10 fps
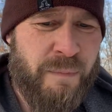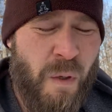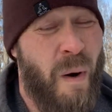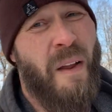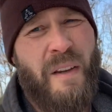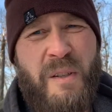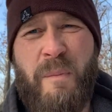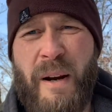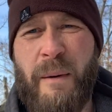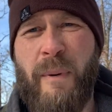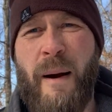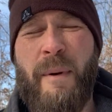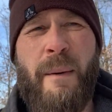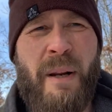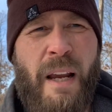well, this spring probably,
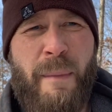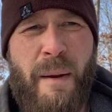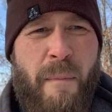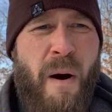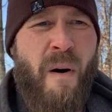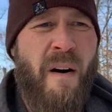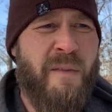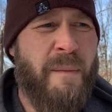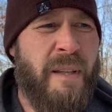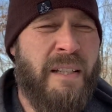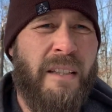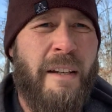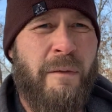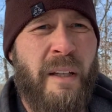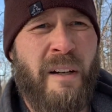I'm going to come in and mow off some of this
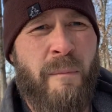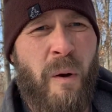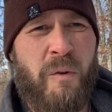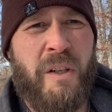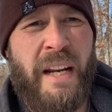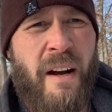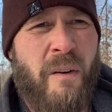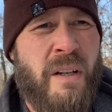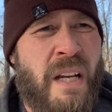leaf litter, mulch it down.